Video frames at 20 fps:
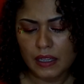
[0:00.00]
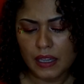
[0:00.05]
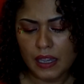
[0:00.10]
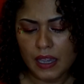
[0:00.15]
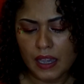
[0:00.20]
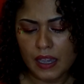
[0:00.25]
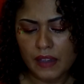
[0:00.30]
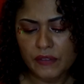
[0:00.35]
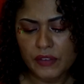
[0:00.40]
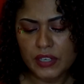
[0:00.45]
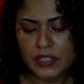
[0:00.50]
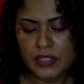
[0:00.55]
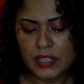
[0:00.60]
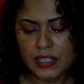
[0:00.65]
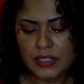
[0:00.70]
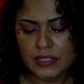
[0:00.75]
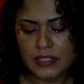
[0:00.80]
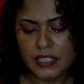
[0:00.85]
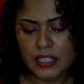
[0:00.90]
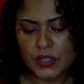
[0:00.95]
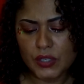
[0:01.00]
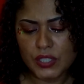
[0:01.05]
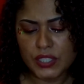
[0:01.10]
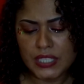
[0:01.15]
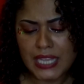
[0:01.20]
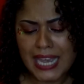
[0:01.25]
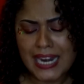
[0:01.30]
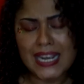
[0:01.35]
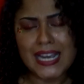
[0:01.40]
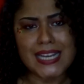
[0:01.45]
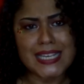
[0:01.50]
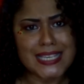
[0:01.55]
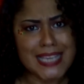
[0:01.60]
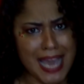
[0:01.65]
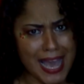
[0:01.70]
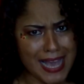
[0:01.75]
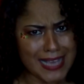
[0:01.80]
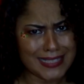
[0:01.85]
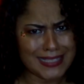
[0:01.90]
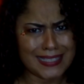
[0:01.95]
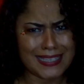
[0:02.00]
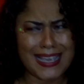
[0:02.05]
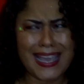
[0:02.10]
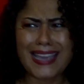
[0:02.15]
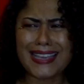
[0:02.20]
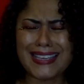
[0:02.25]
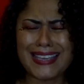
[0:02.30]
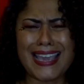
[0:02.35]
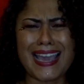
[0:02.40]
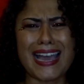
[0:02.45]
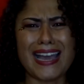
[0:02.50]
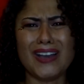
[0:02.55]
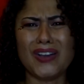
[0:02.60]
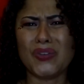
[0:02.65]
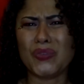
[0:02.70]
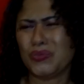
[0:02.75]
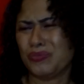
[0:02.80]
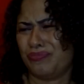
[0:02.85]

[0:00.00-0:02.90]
Ever done Secret Santa? Yes, heck yeah.